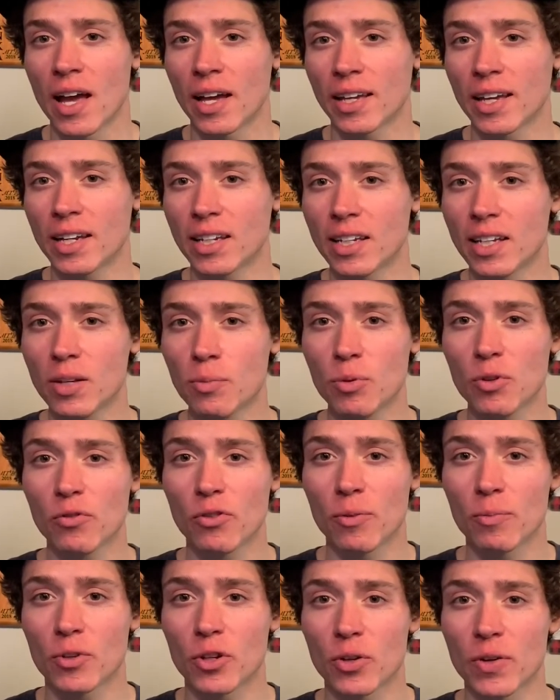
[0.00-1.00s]
can keep you
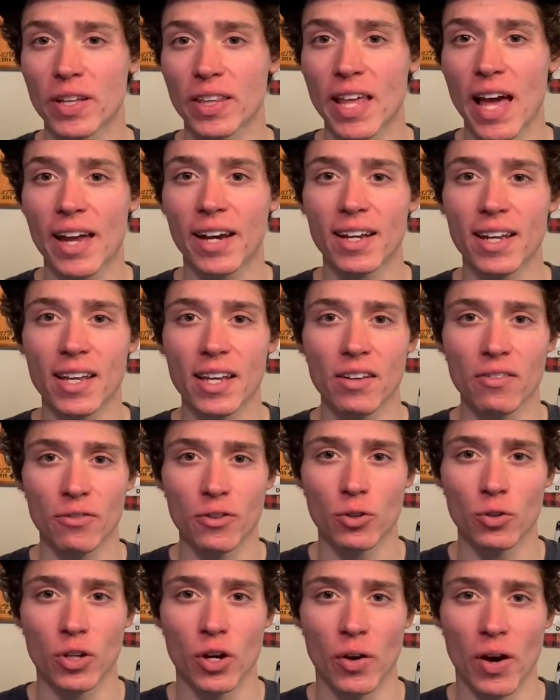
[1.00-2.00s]
from doing that if
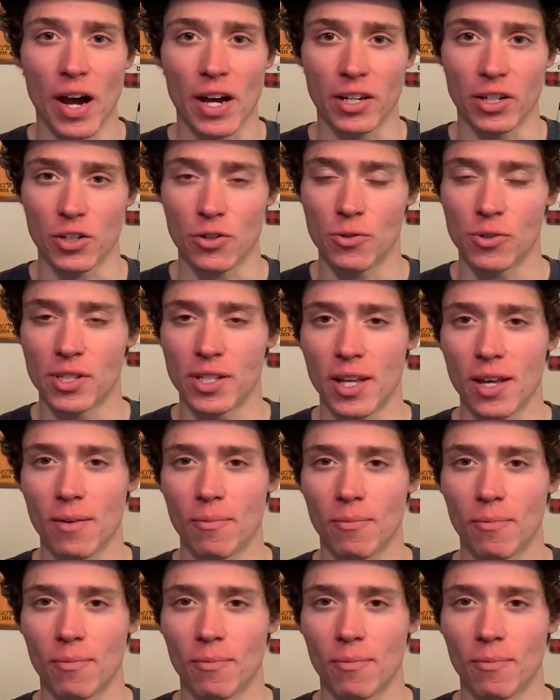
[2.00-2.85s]
you know how to use them.